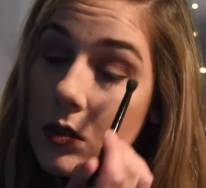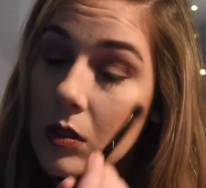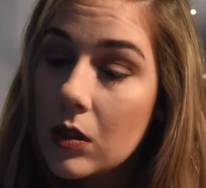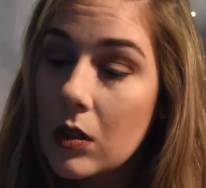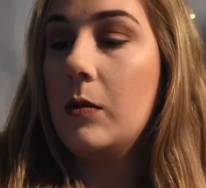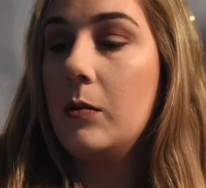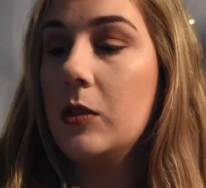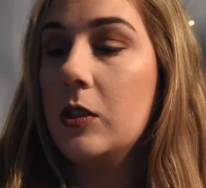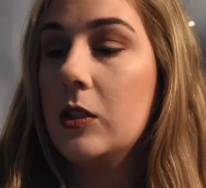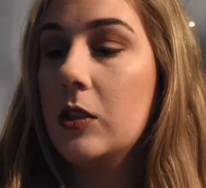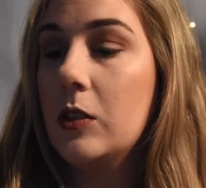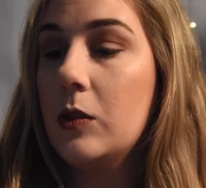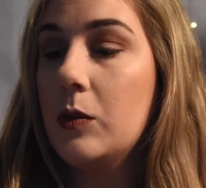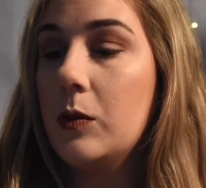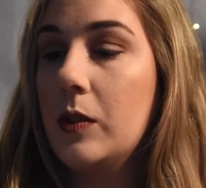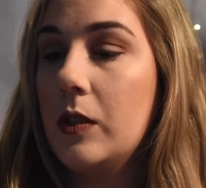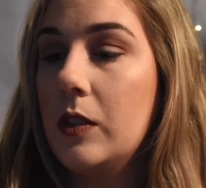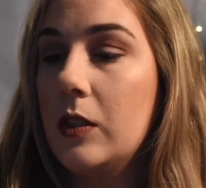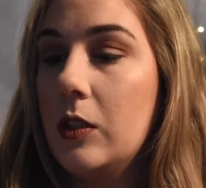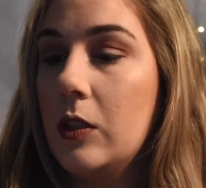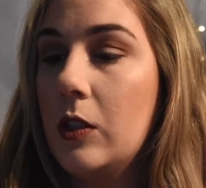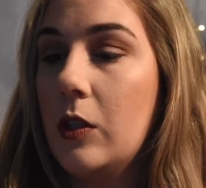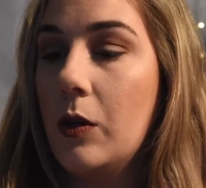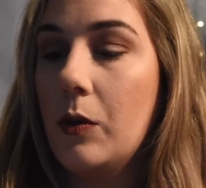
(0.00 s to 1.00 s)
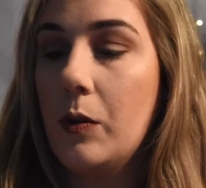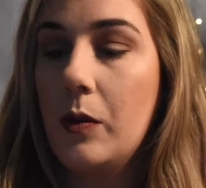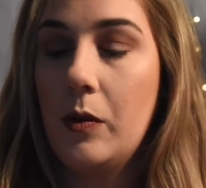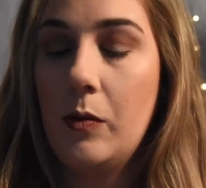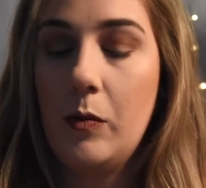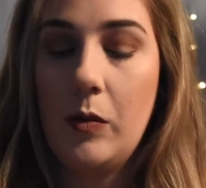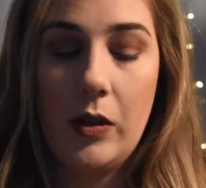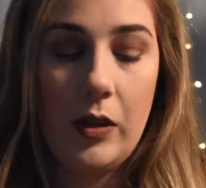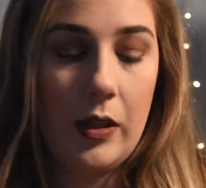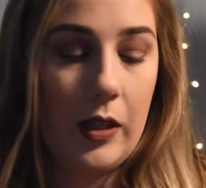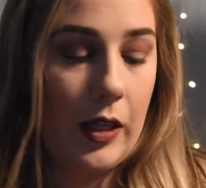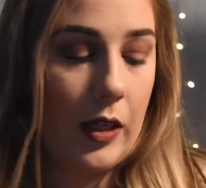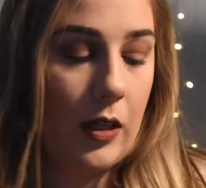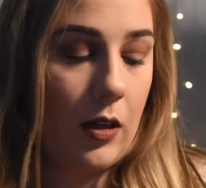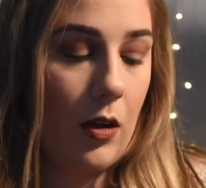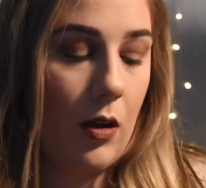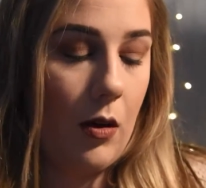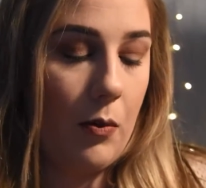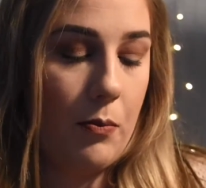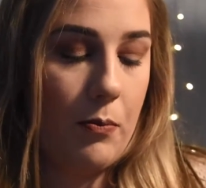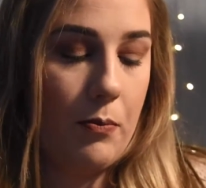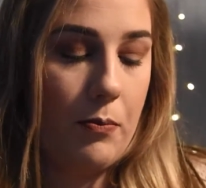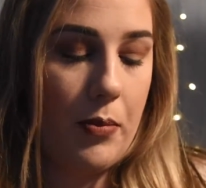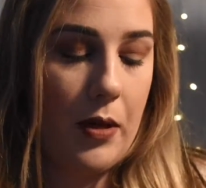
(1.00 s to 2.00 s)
I'm just going to go in with like a